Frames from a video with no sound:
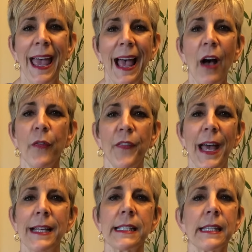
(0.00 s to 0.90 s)
how
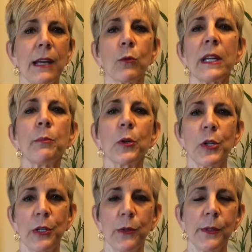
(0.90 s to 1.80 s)
fast they
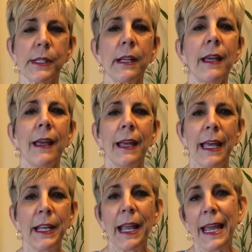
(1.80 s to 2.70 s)
reproduce
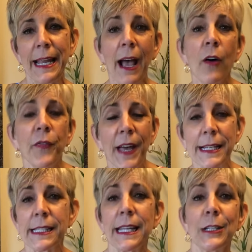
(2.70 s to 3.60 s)
and how
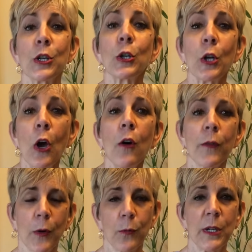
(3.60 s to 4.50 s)
fast they turn
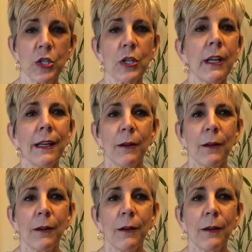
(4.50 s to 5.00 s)
over, which